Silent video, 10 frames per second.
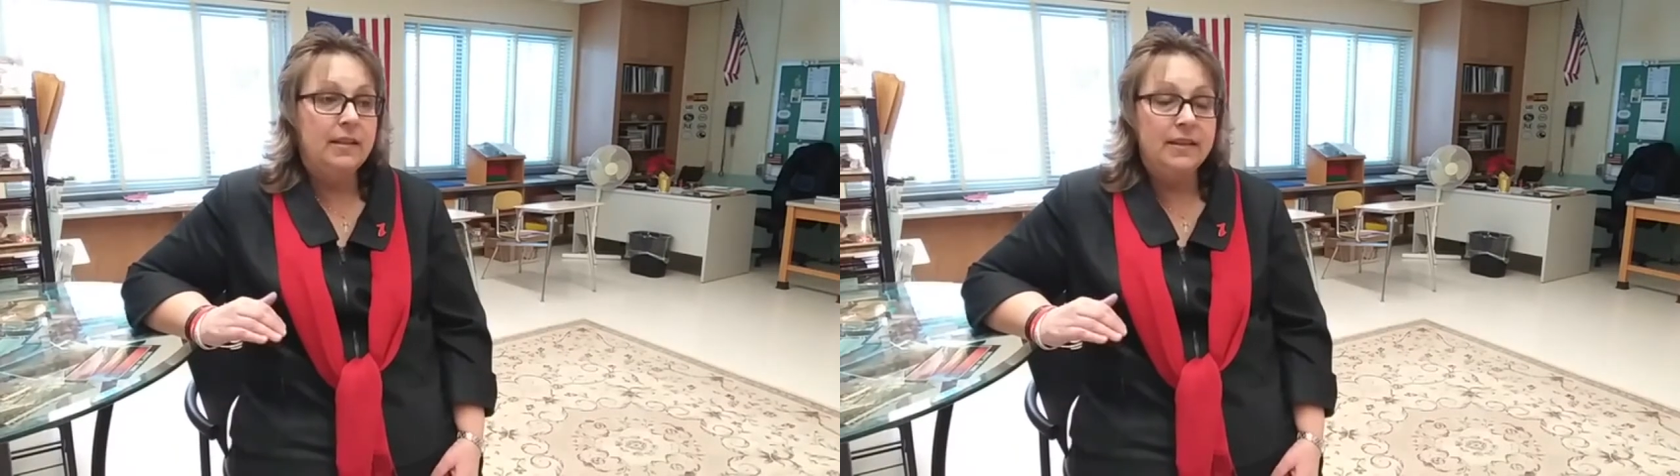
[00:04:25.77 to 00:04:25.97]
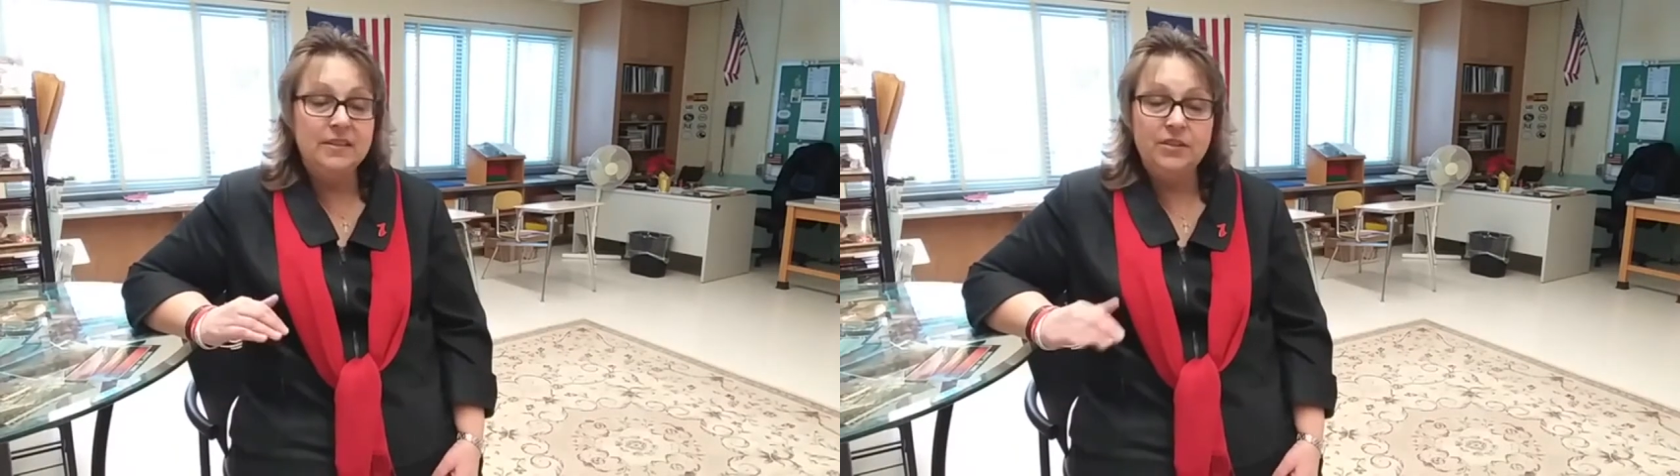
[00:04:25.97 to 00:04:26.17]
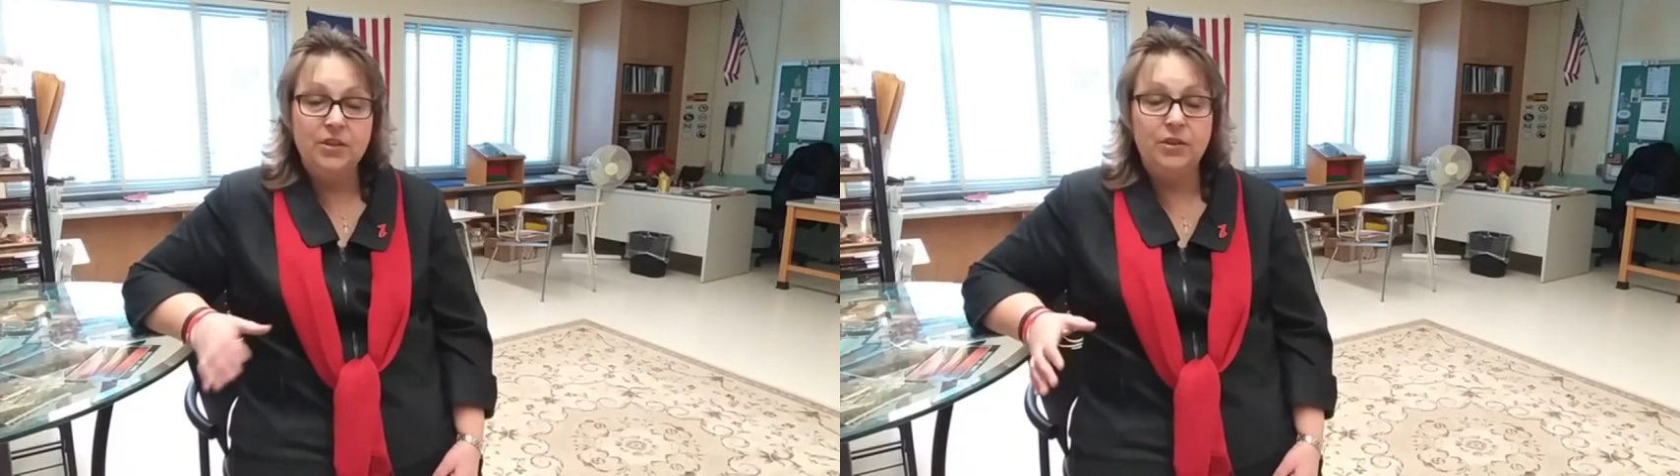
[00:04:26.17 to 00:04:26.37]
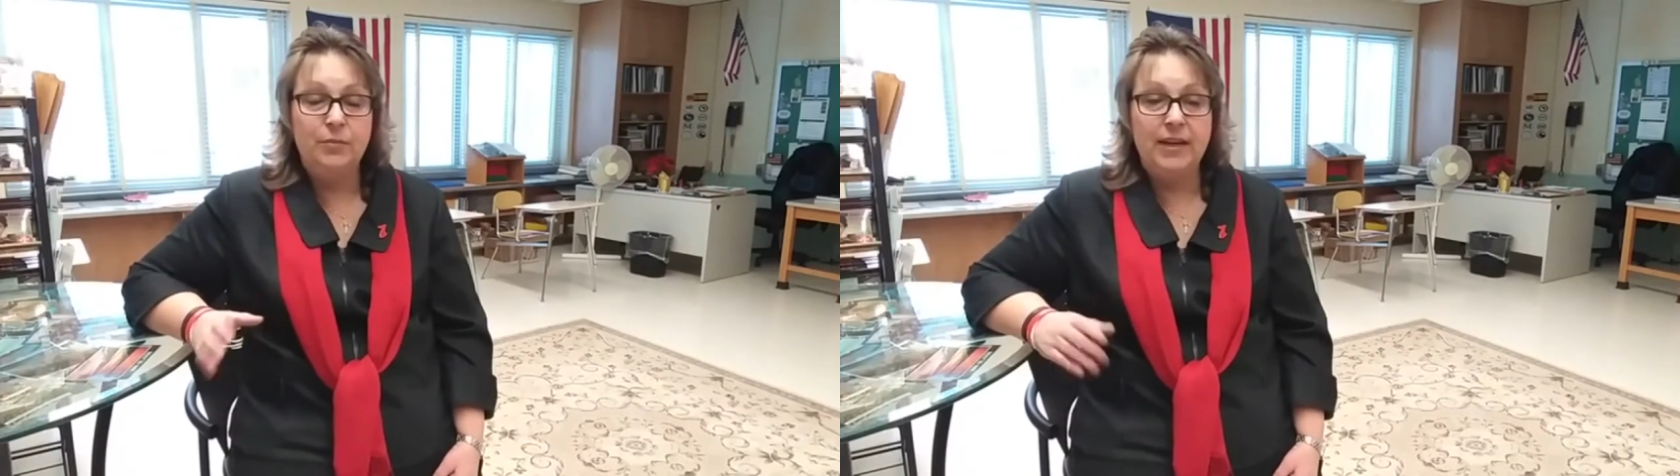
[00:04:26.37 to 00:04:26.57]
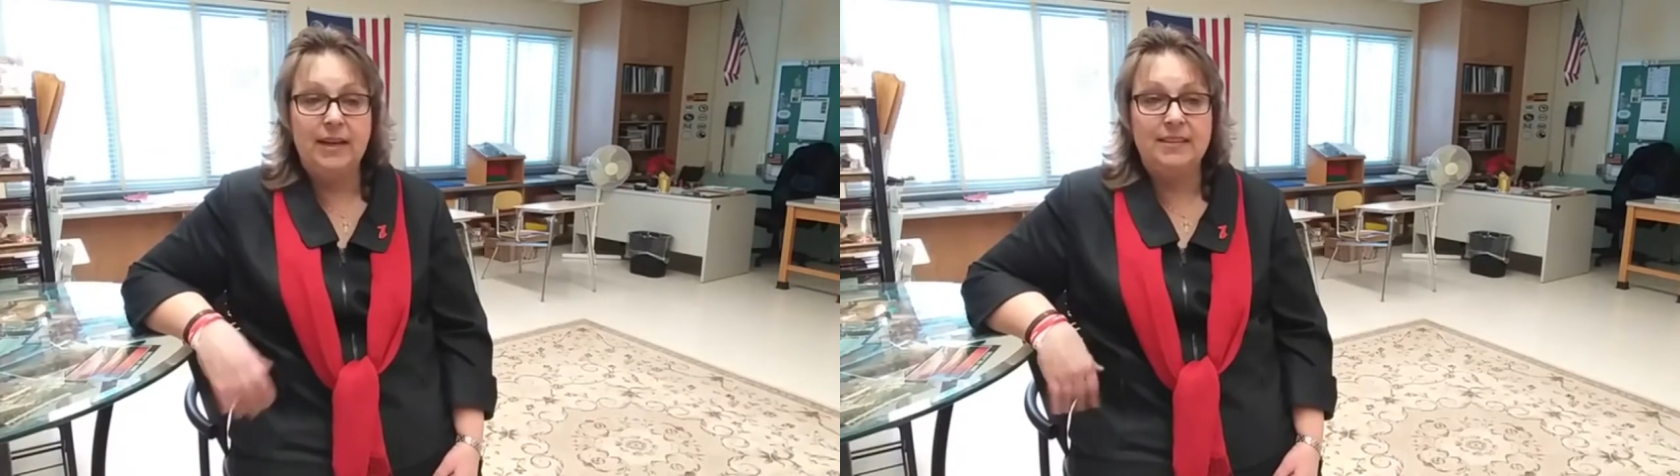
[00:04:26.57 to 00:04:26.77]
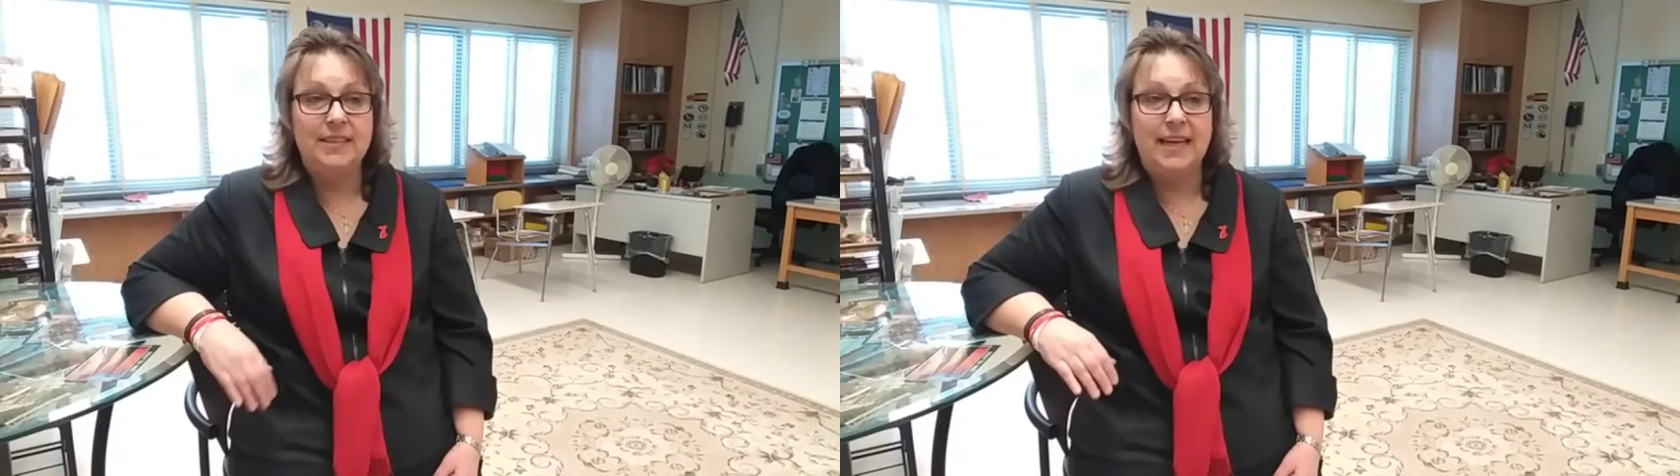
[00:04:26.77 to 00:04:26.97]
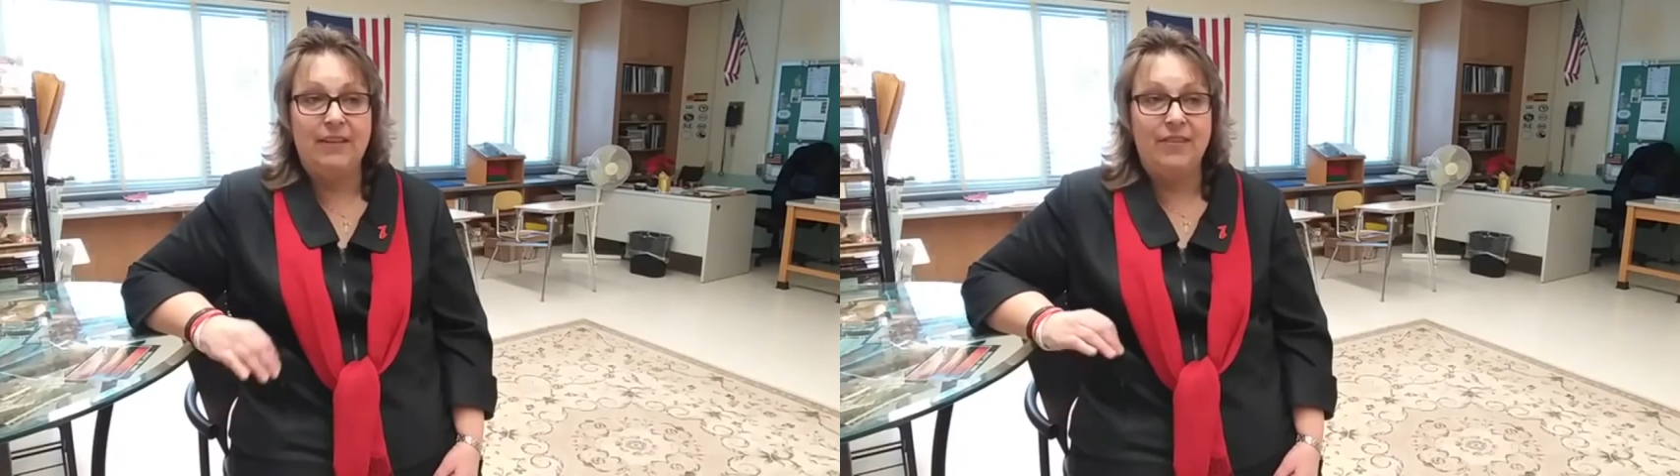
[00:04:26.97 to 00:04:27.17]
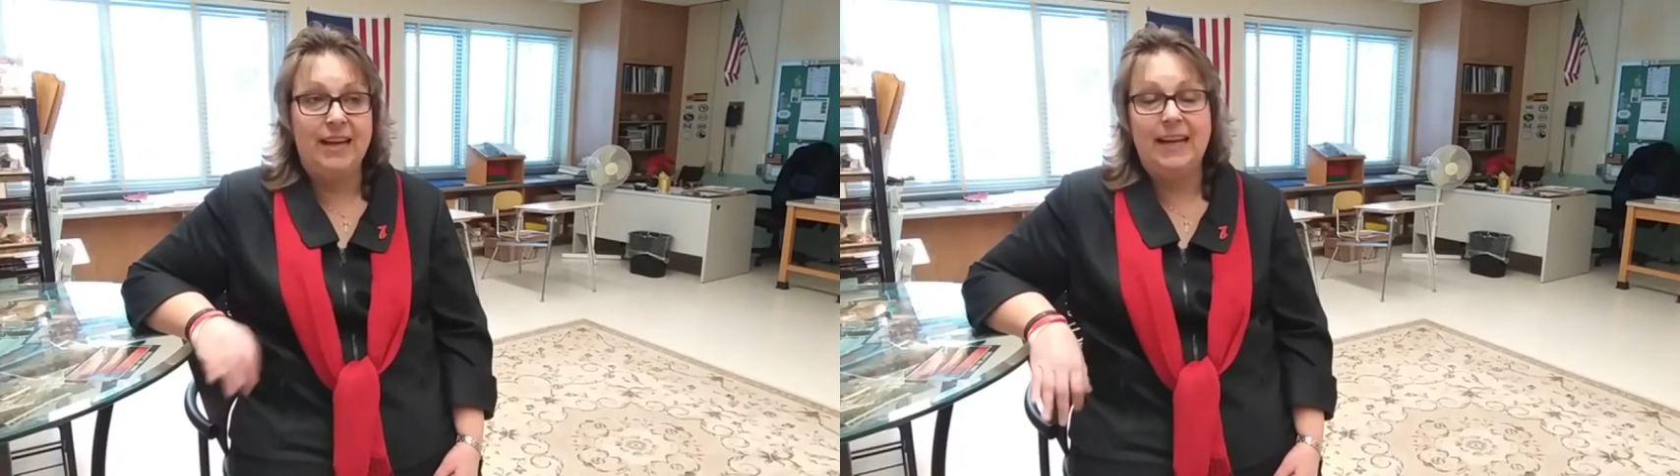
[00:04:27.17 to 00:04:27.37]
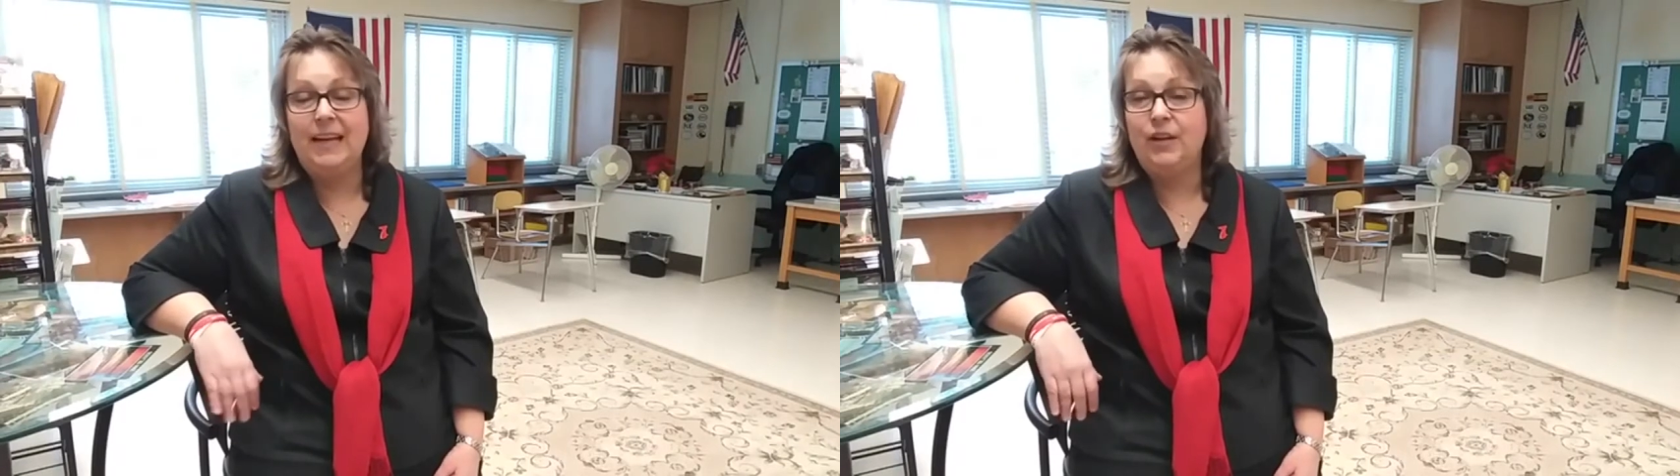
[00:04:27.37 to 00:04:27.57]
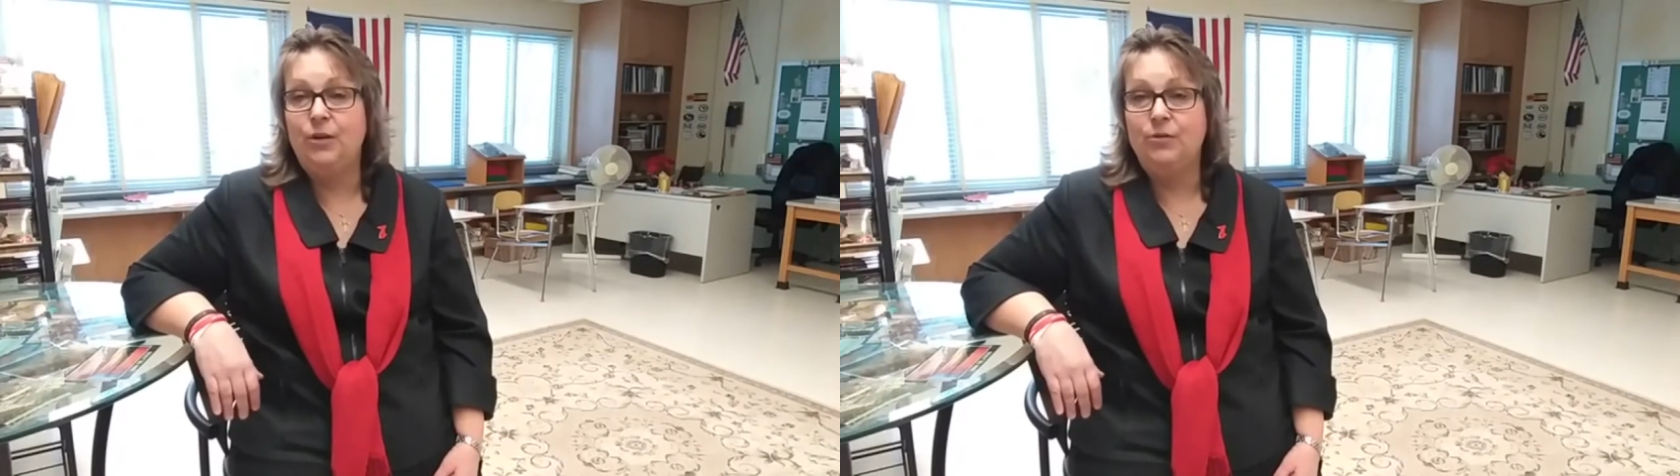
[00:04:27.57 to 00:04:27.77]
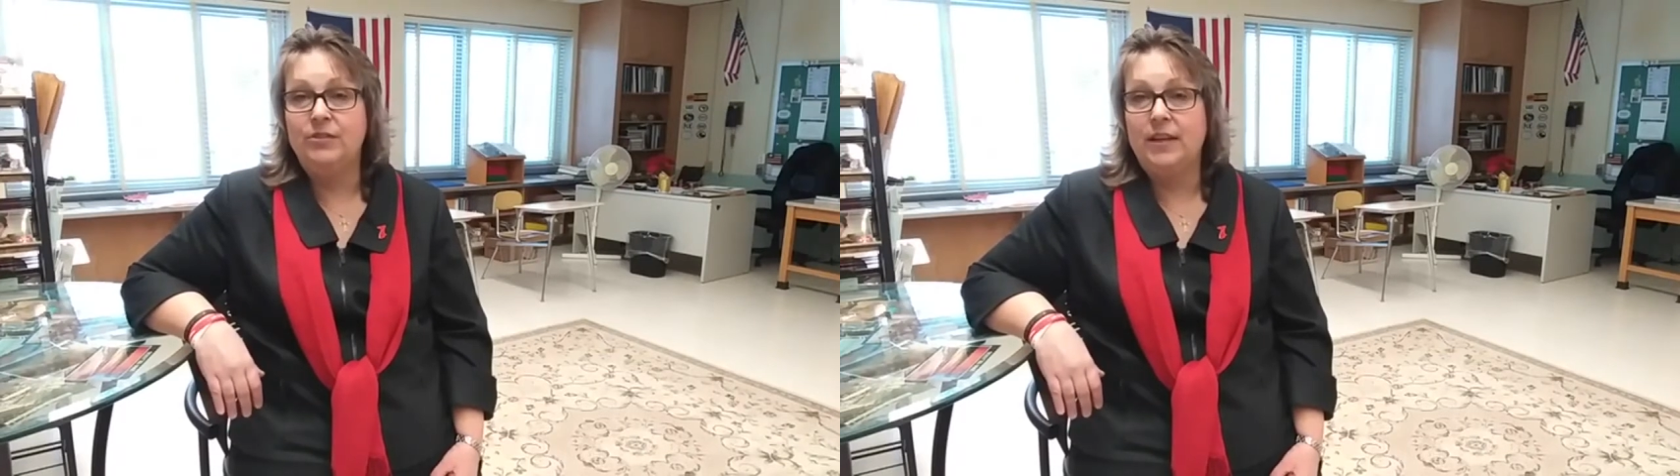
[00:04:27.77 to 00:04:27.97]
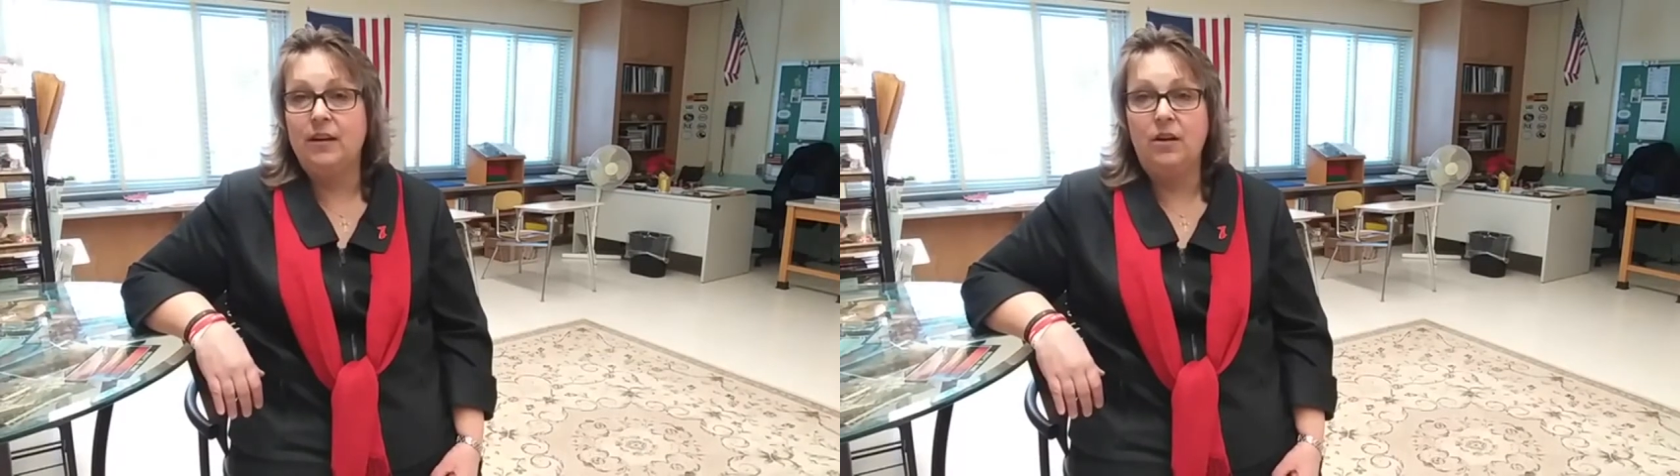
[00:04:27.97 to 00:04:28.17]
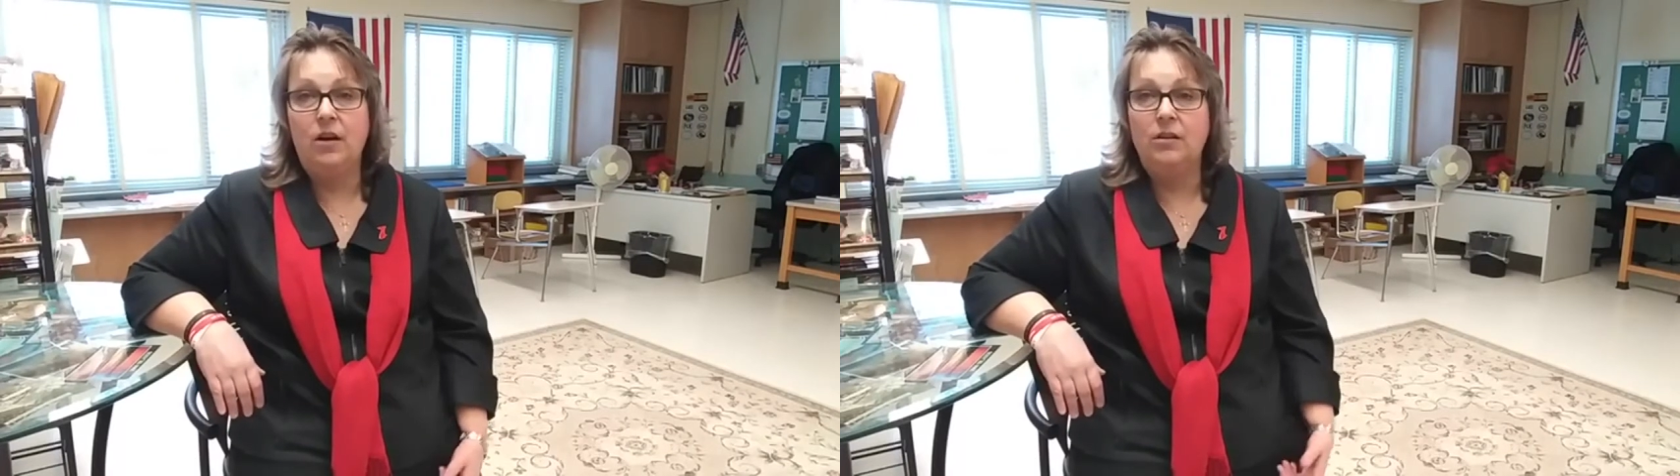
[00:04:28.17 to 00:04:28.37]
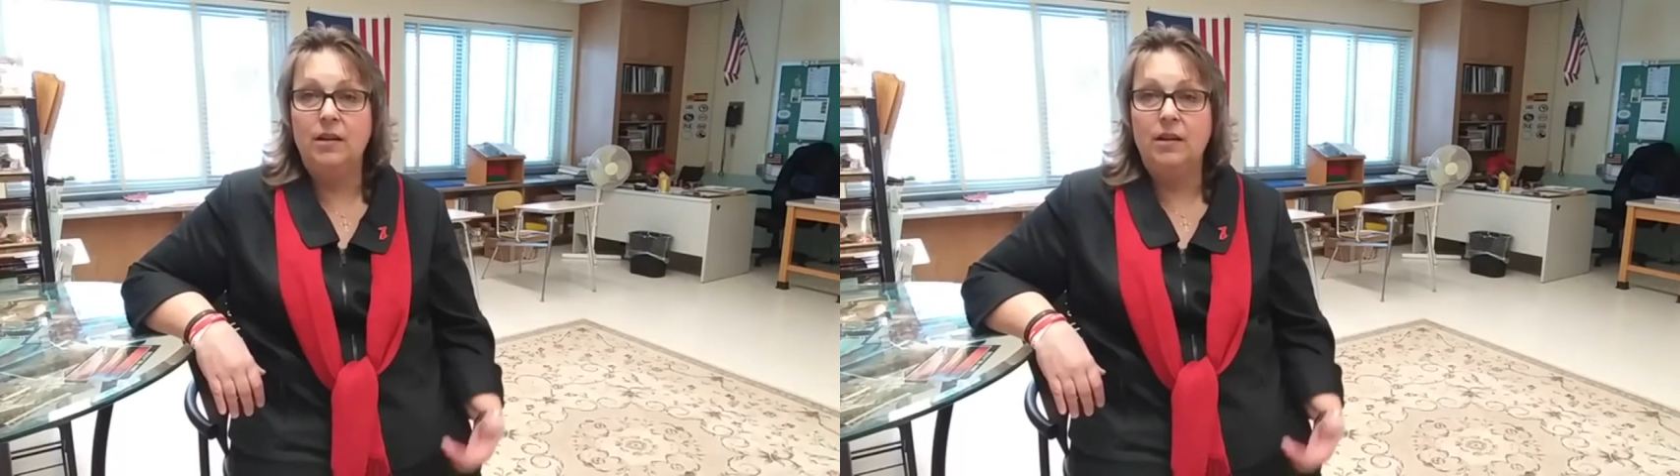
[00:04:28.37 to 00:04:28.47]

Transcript: This year, to be honest, I have not had to use that at all.